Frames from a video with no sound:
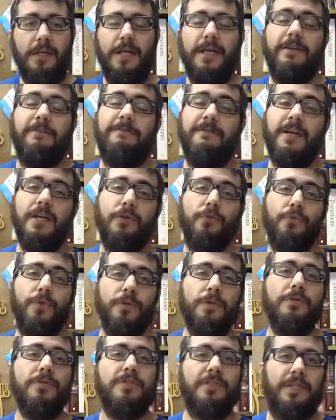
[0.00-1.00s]
in a very
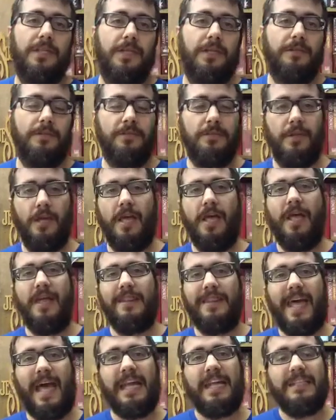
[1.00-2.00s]
real sense,
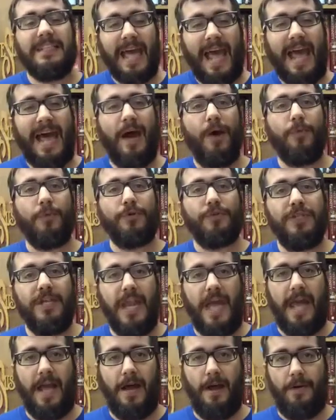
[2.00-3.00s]
that is ours
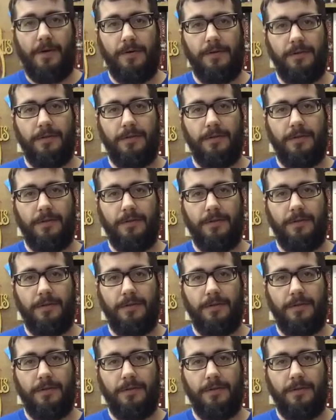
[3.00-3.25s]
now.